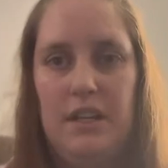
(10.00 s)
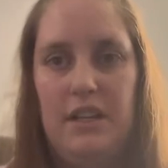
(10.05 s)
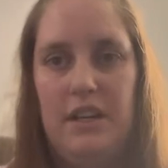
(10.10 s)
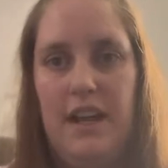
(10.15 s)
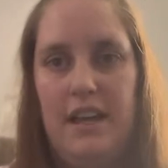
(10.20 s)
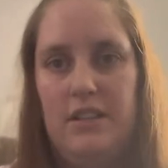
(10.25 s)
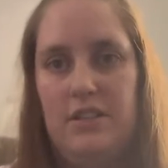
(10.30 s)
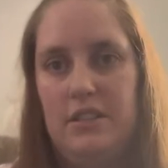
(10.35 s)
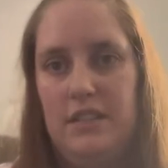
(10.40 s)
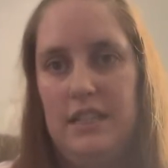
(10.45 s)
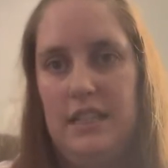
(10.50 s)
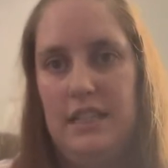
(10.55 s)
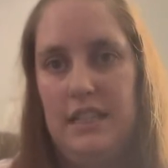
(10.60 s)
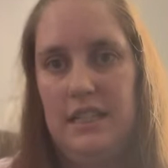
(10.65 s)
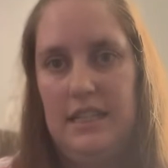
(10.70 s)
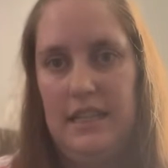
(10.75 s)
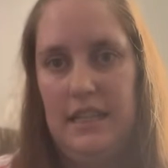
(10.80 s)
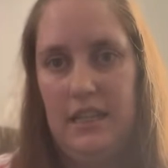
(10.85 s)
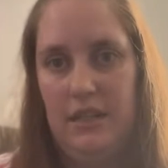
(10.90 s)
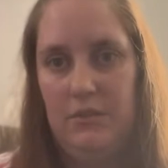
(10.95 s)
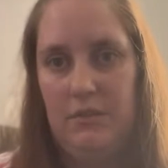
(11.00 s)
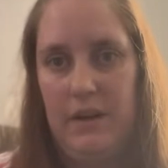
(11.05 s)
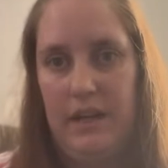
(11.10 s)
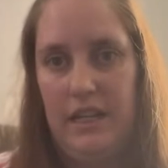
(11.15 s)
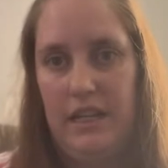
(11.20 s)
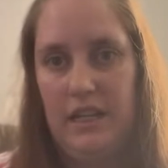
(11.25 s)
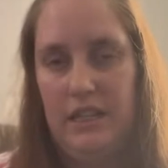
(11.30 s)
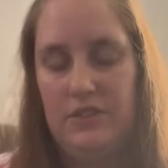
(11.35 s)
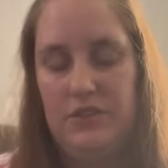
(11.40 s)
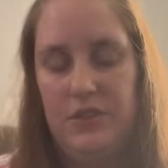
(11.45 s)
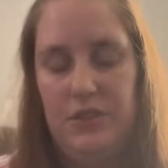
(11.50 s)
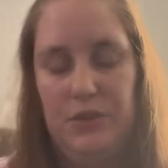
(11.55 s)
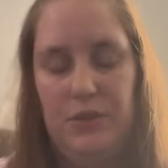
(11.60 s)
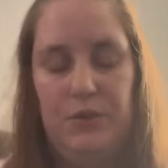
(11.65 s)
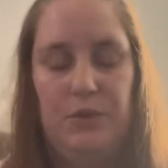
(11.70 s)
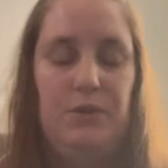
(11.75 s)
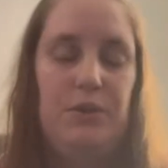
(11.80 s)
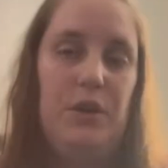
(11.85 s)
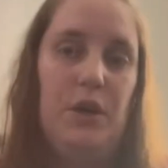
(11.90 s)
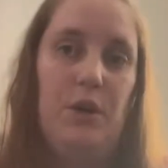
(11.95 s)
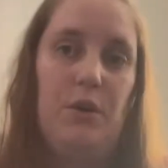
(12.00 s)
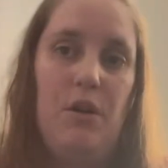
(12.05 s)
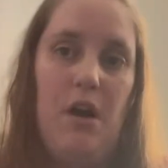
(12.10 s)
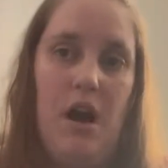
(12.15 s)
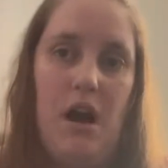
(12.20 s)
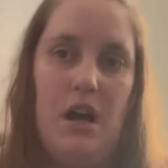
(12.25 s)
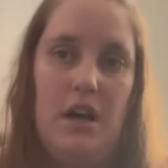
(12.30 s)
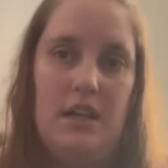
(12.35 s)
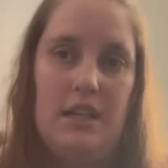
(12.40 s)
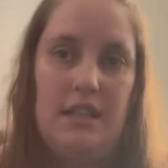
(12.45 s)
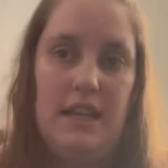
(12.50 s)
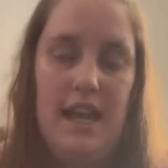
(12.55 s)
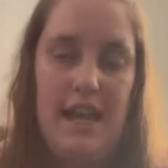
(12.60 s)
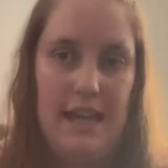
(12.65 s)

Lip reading: actually getting ready to go on